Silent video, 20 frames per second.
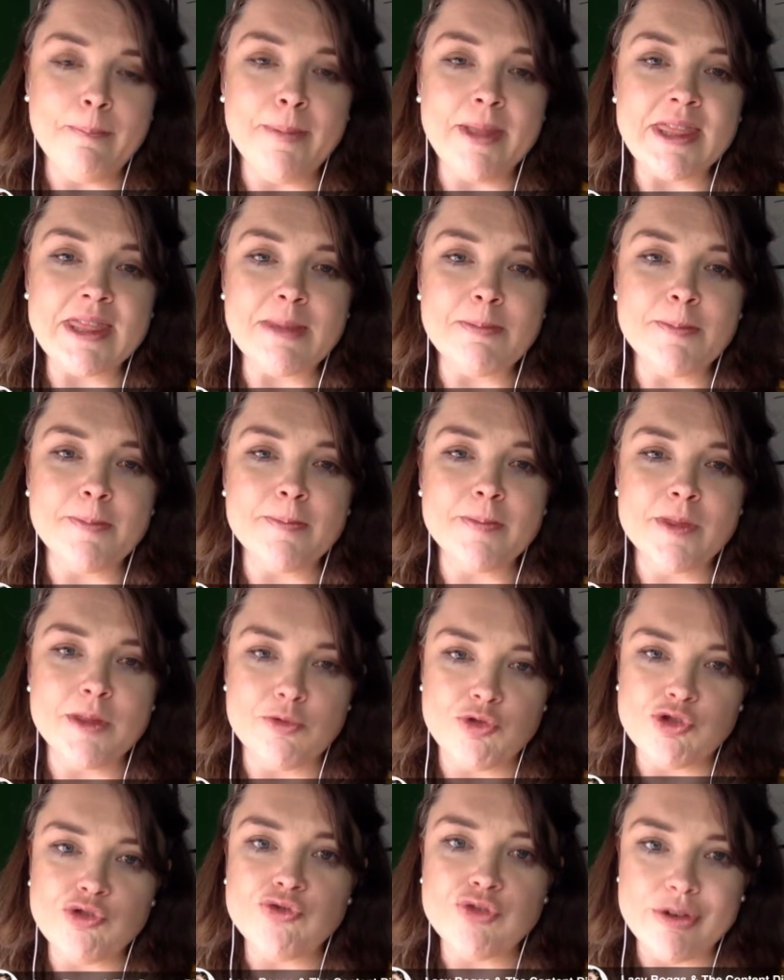But the
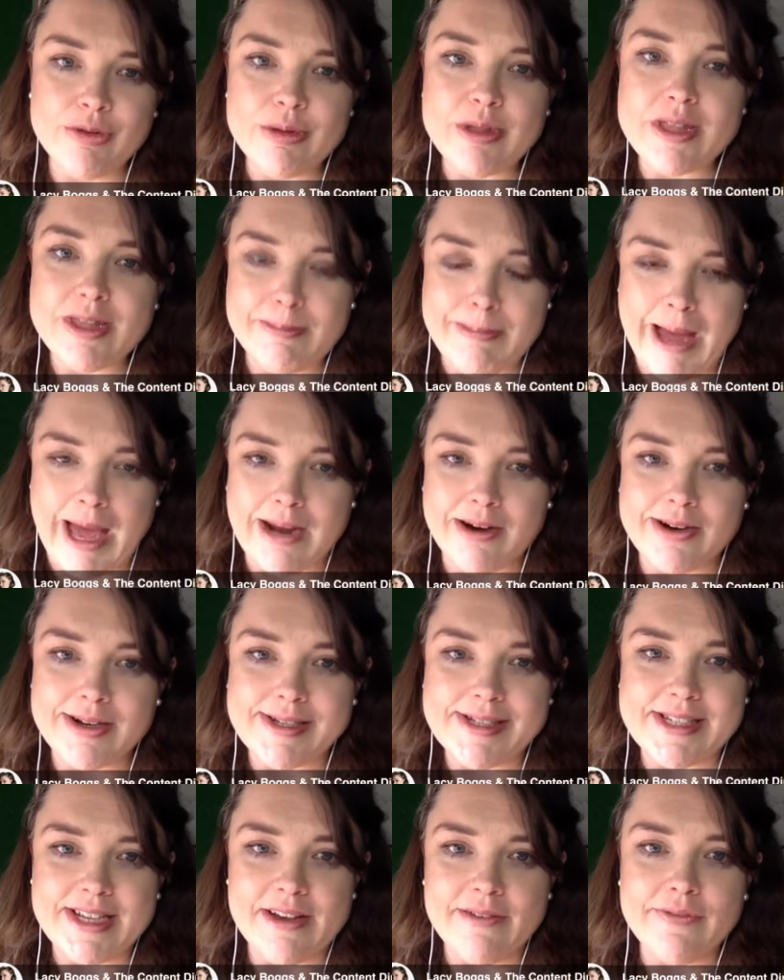truth of the matter
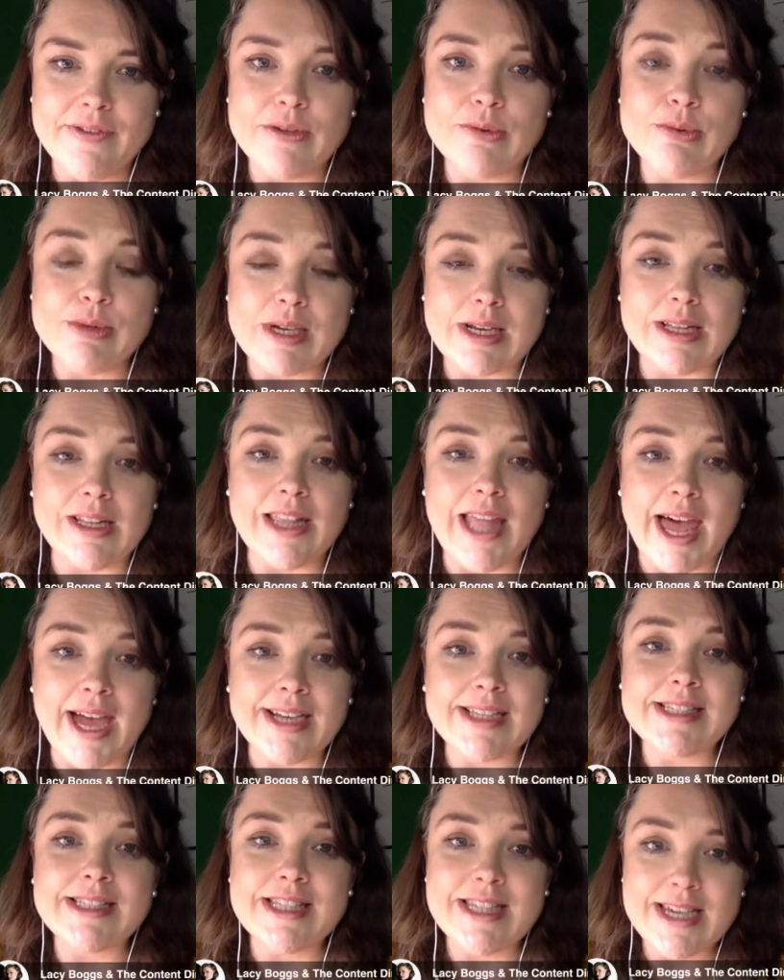is, if you
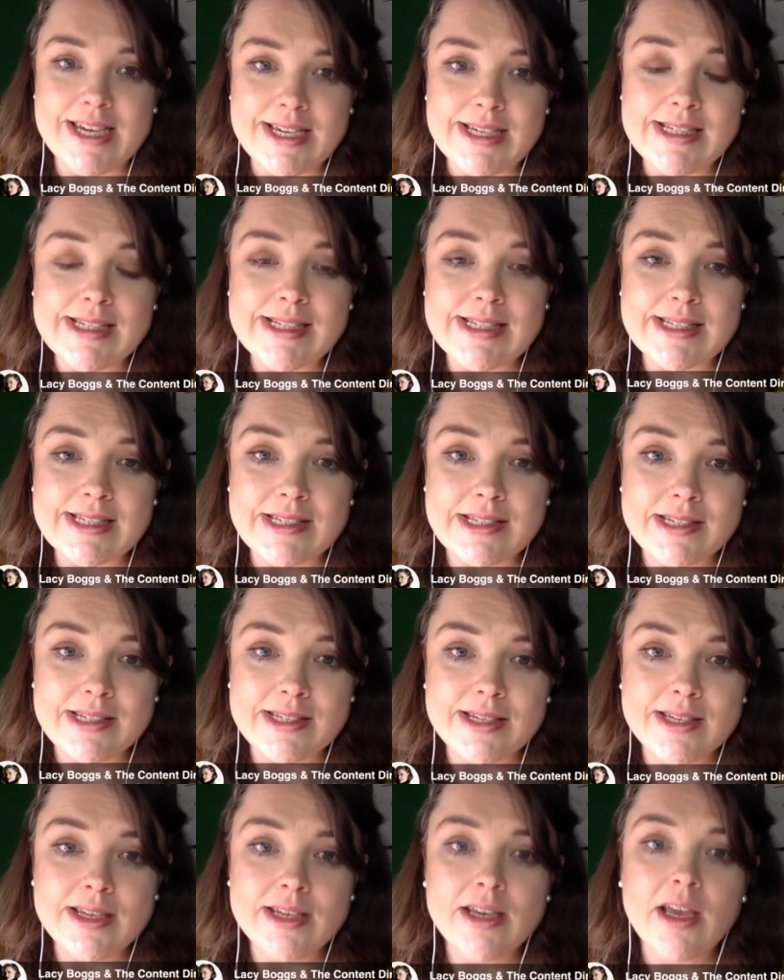neglect this,
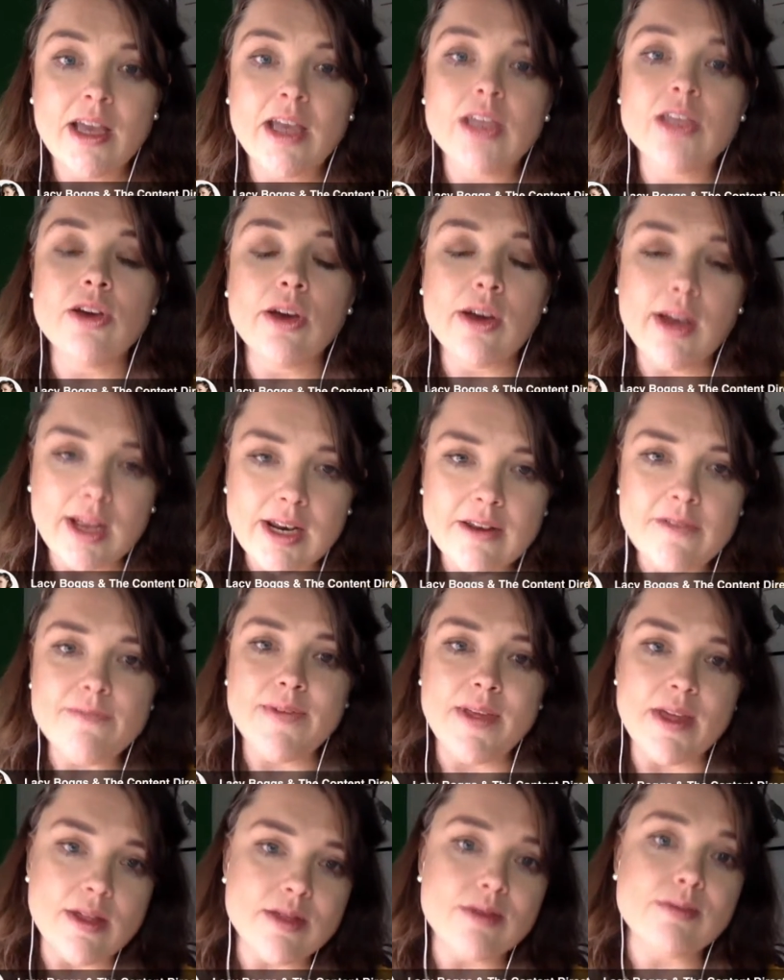you're going to
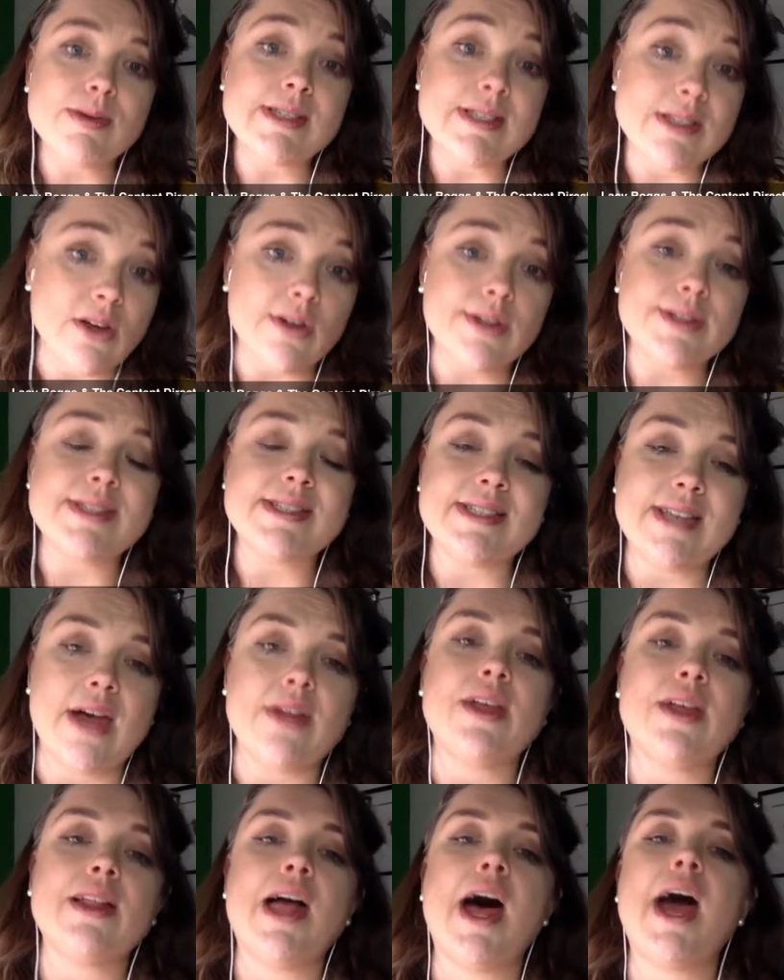feel the results
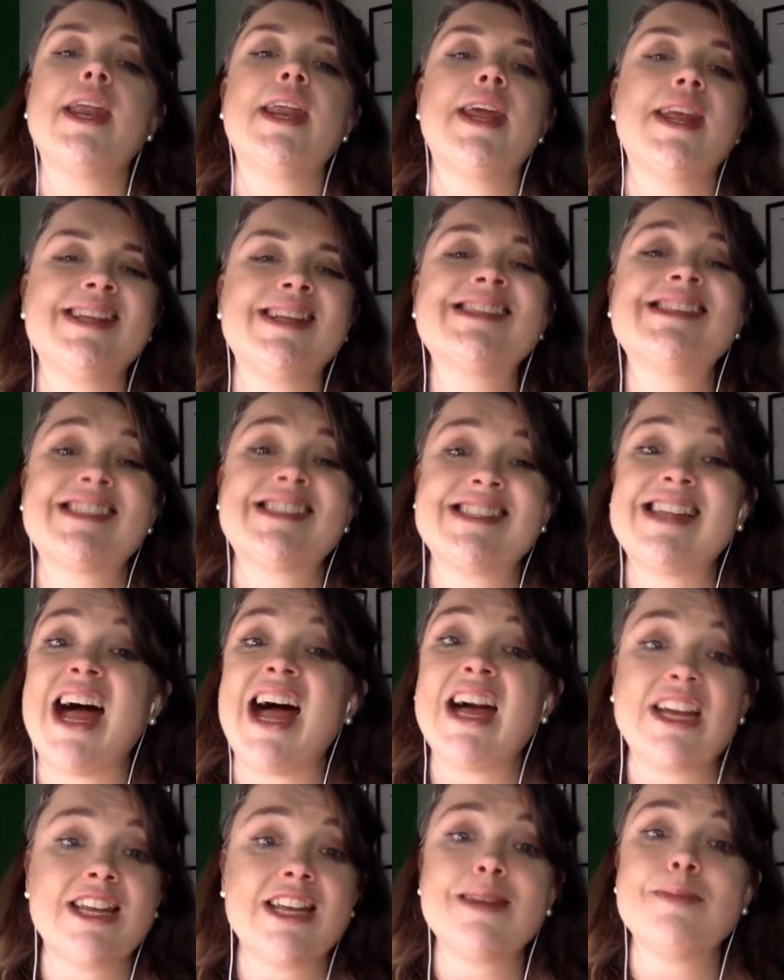down the line and it's
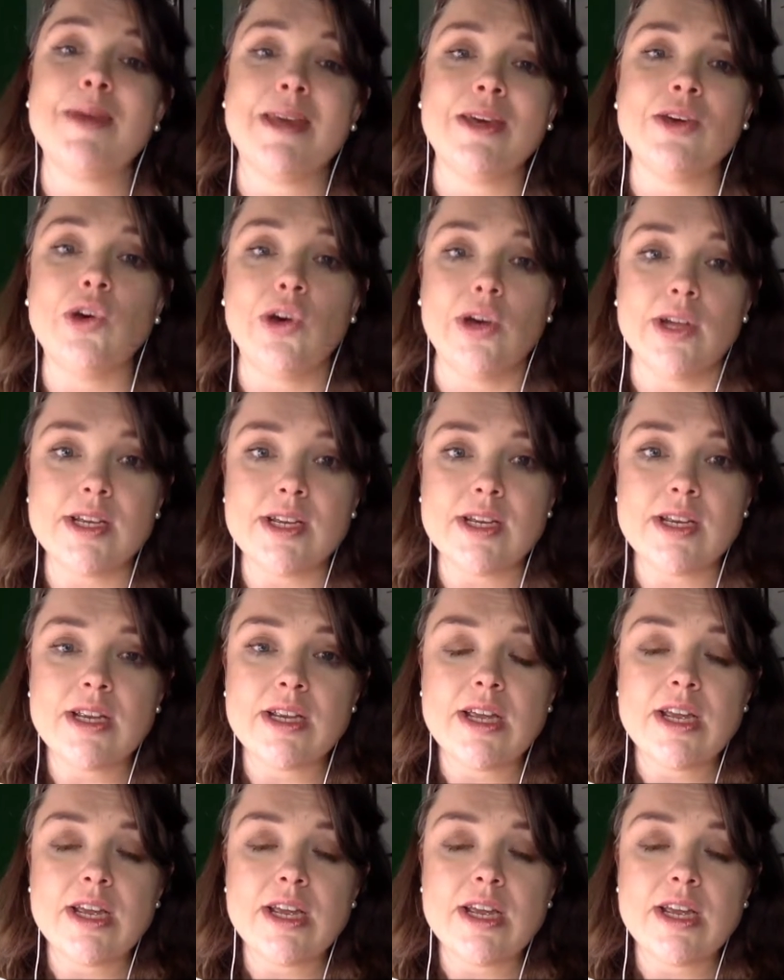not going to be good.